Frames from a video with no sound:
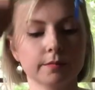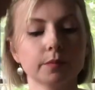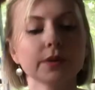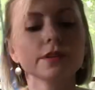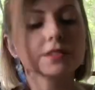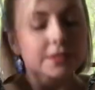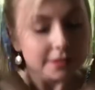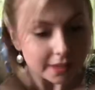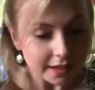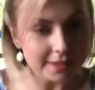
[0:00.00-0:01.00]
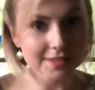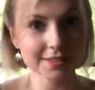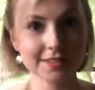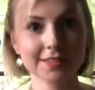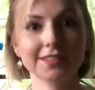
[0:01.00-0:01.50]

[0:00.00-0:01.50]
personalized